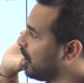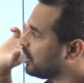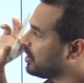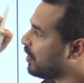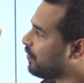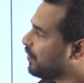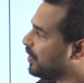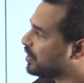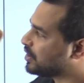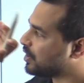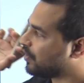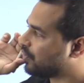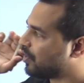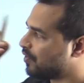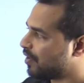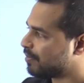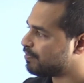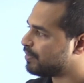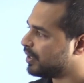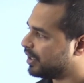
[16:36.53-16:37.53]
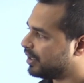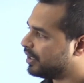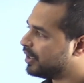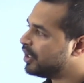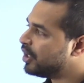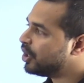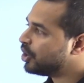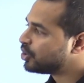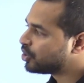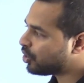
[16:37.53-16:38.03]
on the first of November.
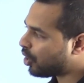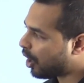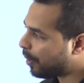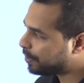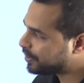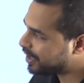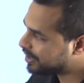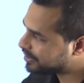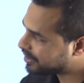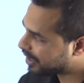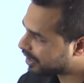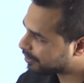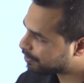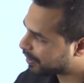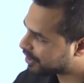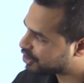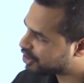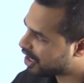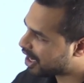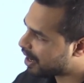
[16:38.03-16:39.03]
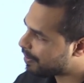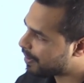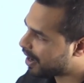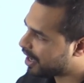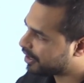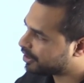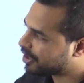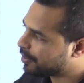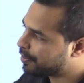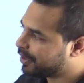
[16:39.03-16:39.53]
So options are Punjab,
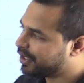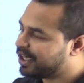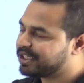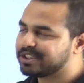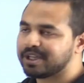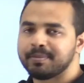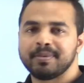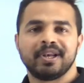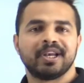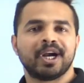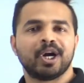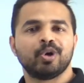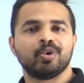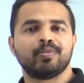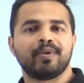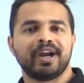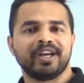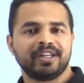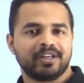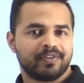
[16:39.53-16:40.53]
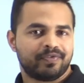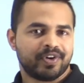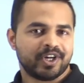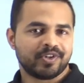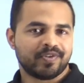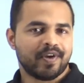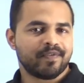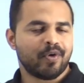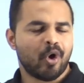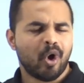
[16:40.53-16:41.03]
Andhra Pradesh, Tamil Nadu. My dear
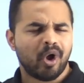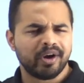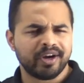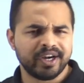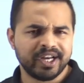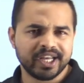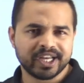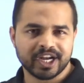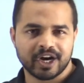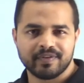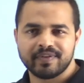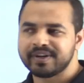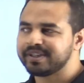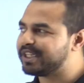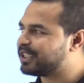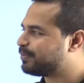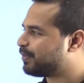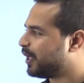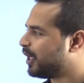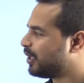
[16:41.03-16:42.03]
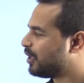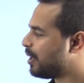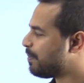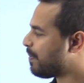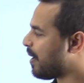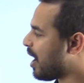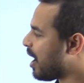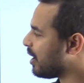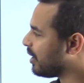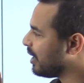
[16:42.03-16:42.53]
friends, we have already covered this particular
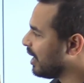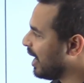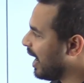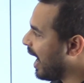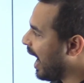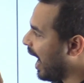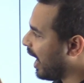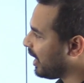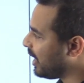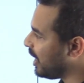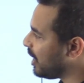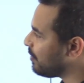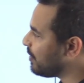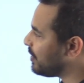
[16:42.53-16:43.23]
part. And here